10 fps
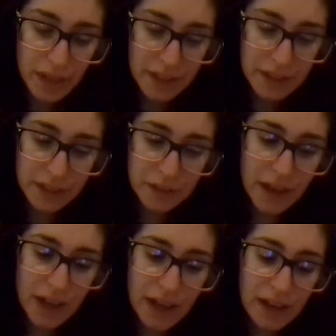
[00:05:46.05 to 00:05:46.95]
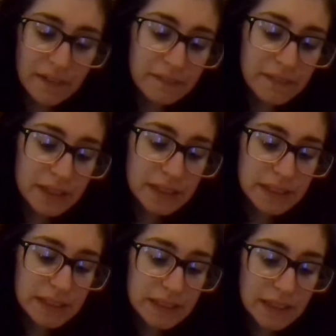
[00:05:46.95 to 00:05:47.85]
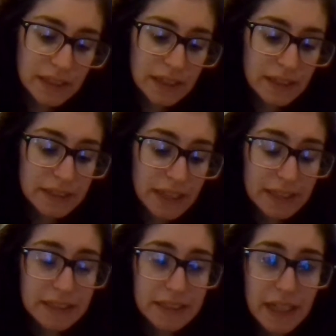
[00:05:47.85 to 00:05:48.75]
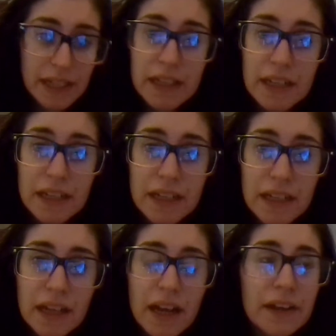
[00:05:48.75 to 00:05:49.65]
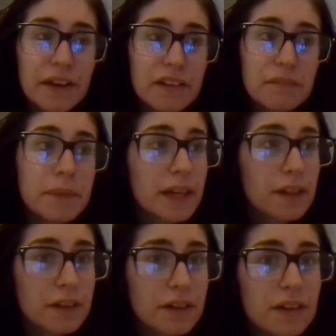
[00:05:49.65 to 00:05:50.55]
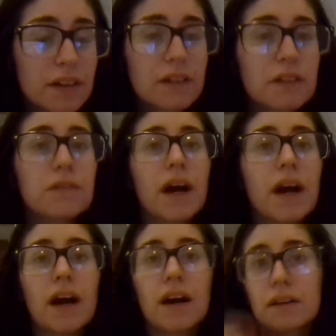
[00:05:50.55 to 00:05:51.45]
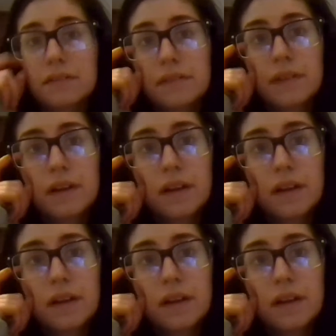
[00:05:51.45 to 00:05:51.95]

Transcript: And then you have Texas Tech, you have Baylor, you have,